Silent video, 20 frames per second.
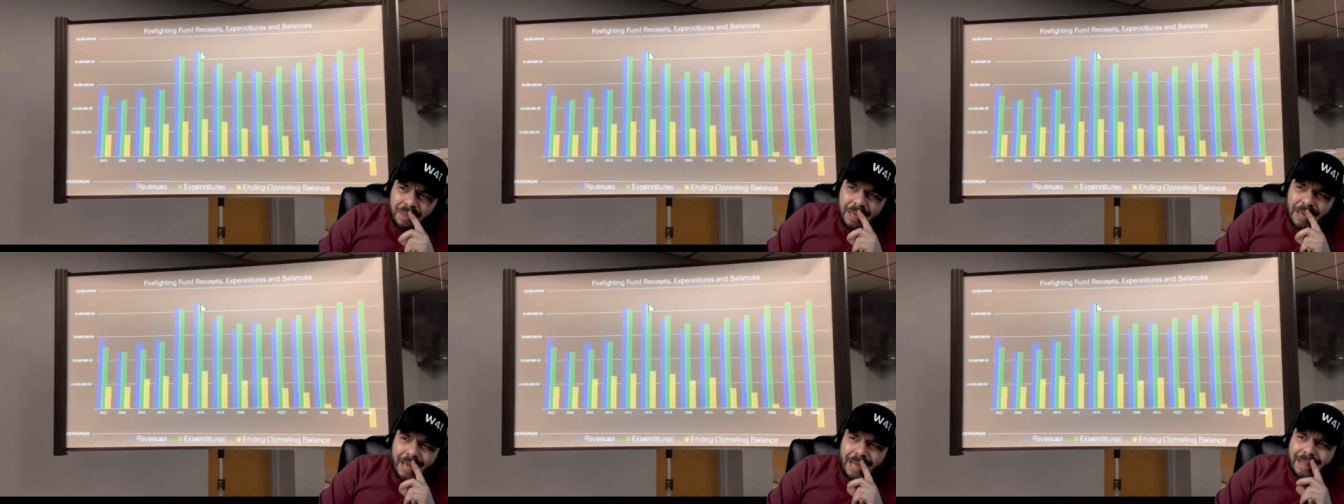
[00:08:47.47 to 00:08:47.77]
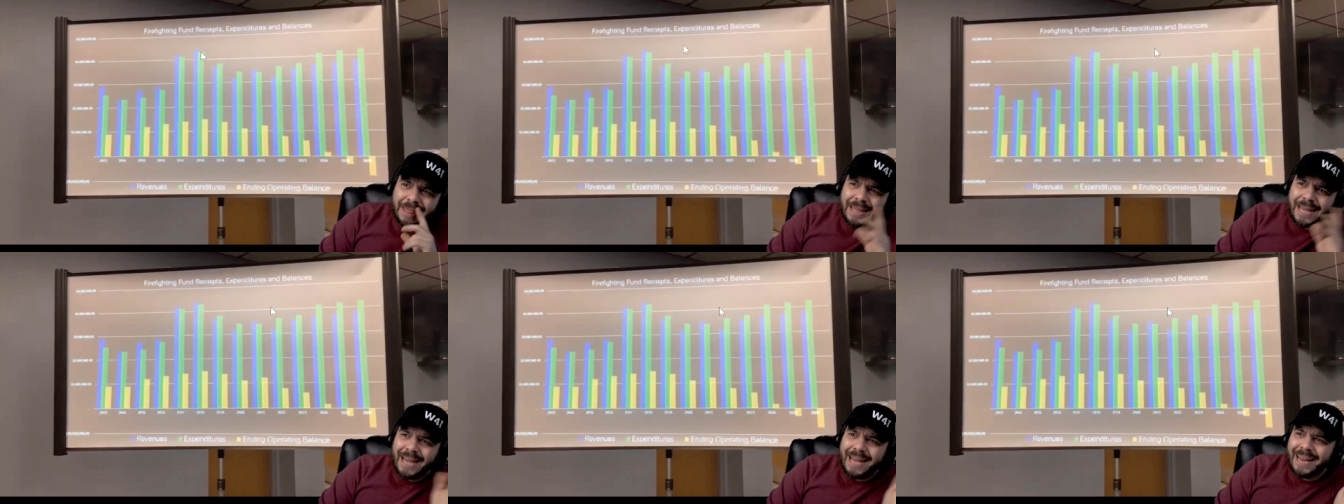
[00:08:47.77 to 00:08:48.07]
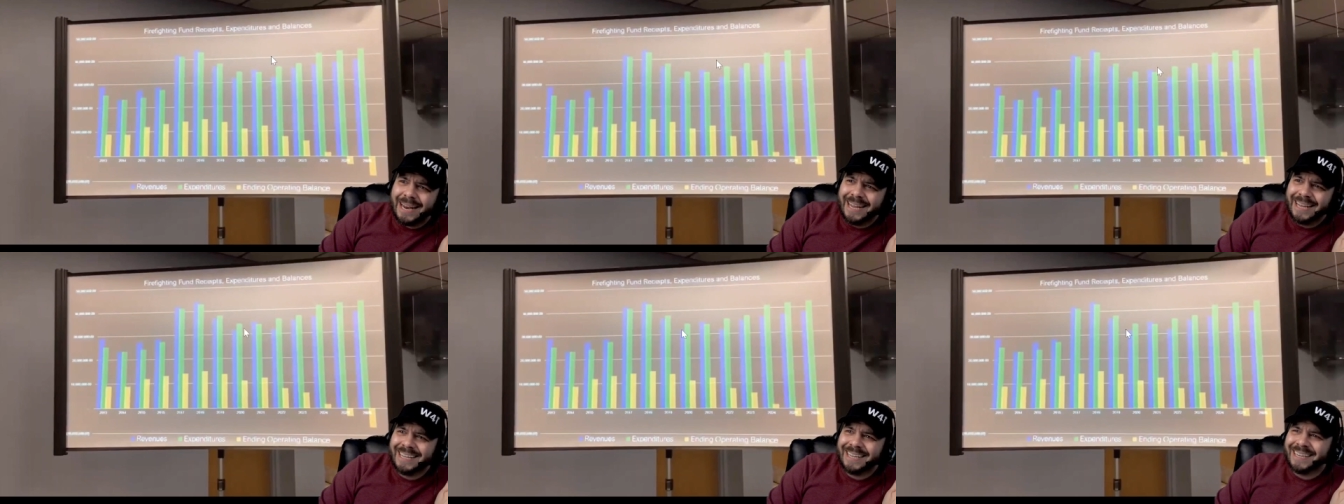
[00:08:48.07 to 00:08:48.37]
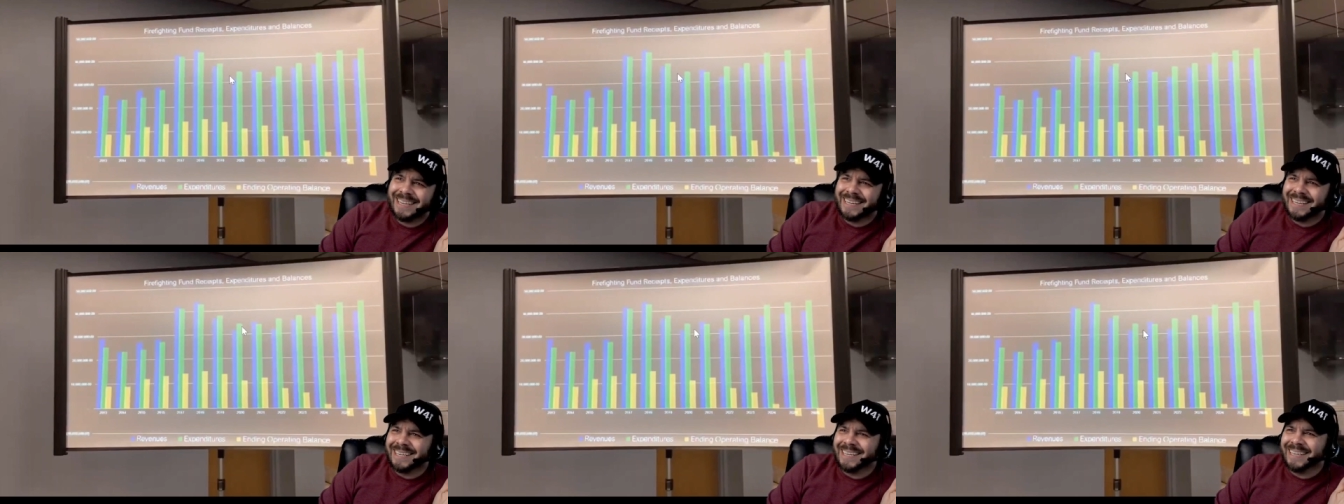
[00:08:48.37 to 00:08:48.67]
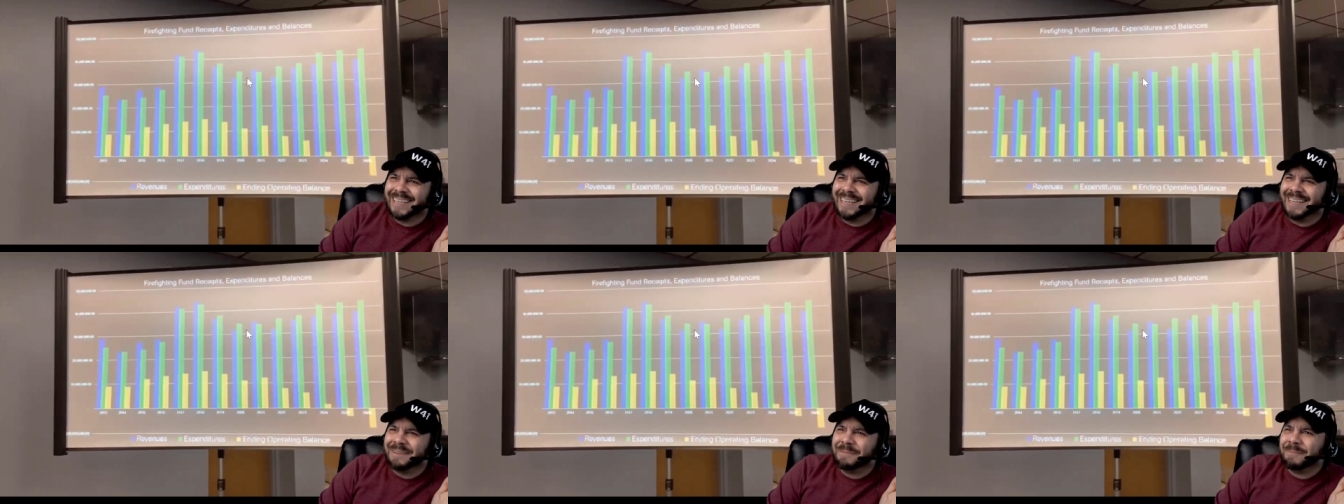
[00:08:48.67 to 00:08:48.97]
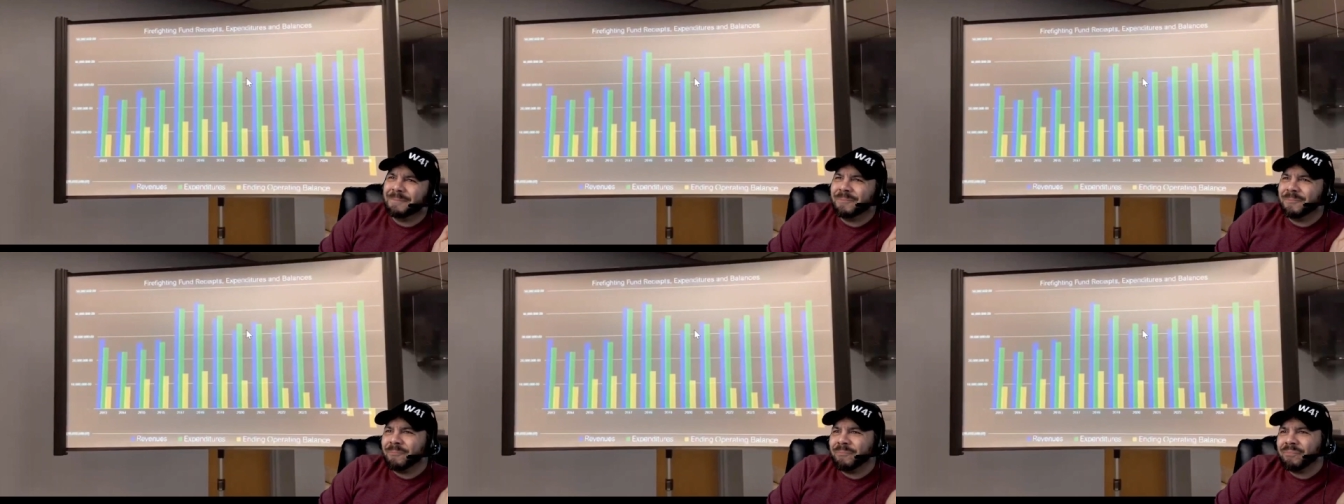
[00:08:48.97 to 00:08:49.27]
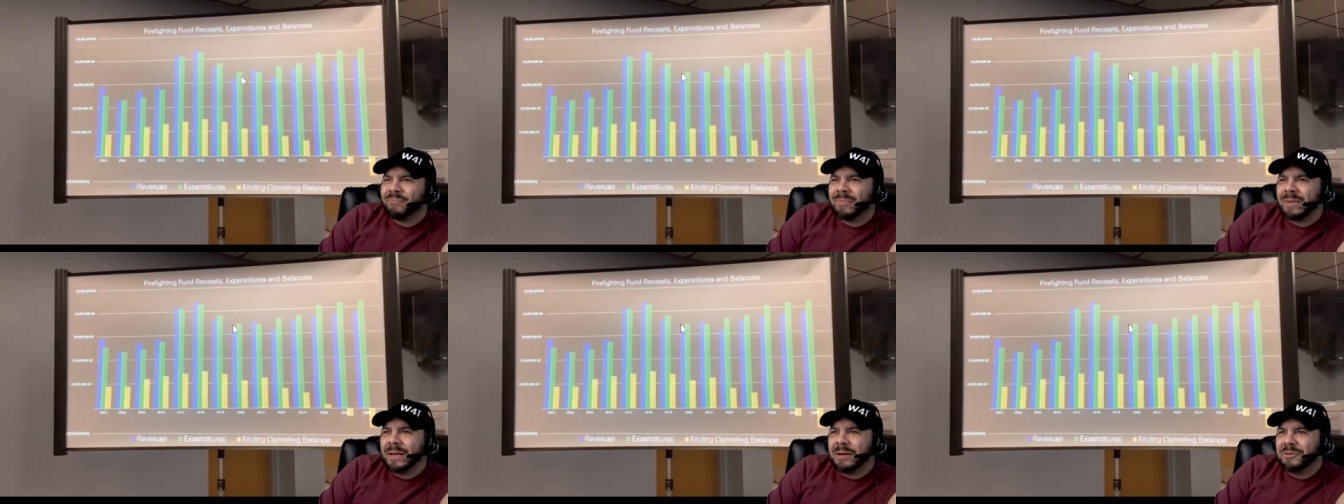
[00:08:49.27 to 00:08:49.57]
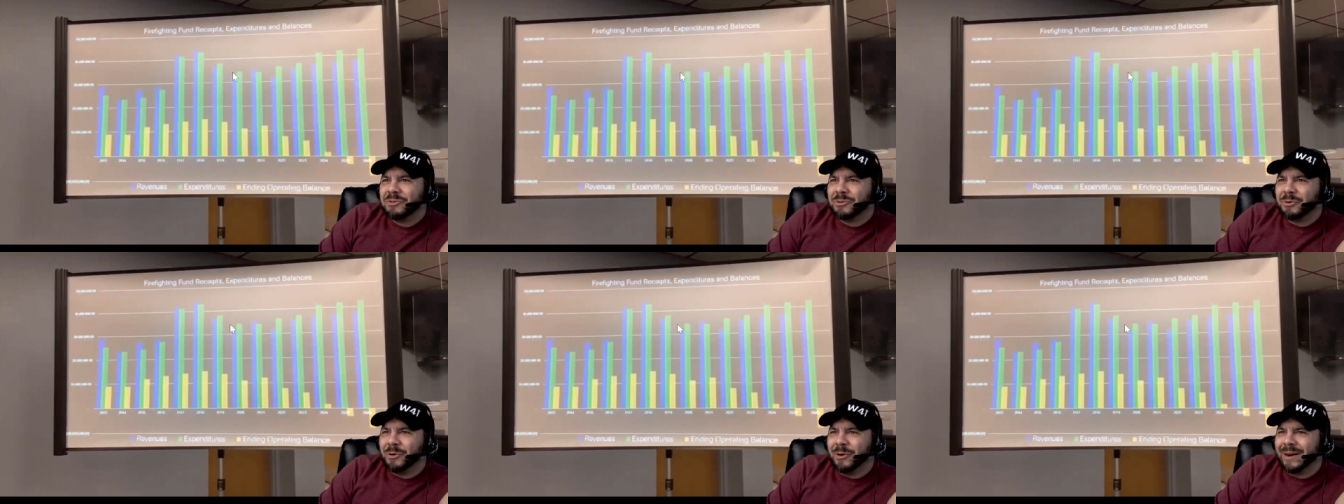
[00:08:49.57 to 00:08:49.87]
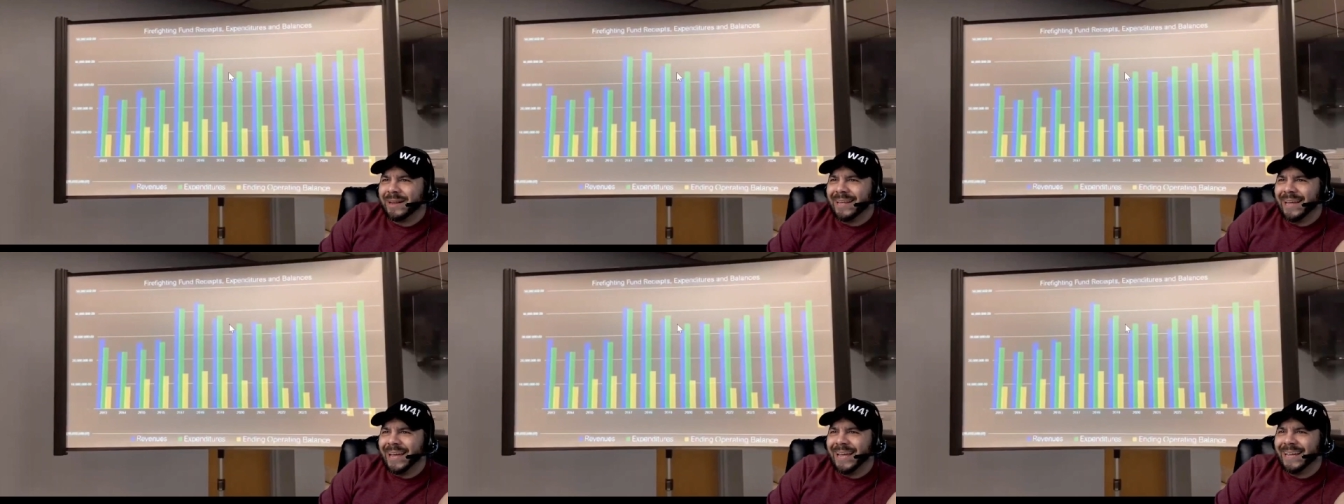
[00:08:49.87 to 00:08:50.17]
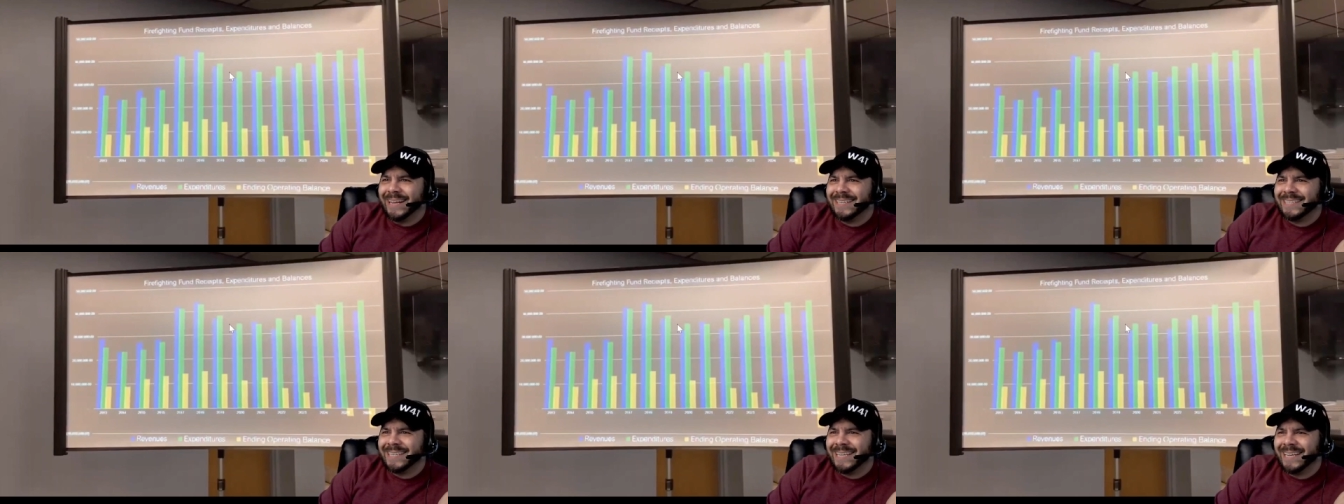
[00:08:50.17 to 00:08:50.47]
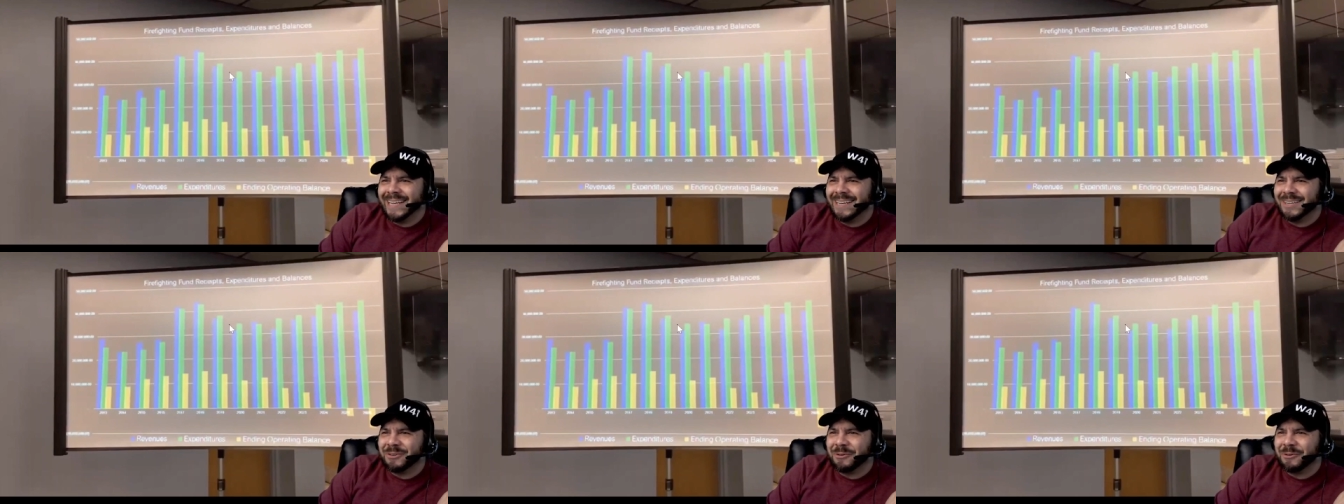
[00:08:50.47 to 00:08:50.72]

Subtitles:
And then 2018,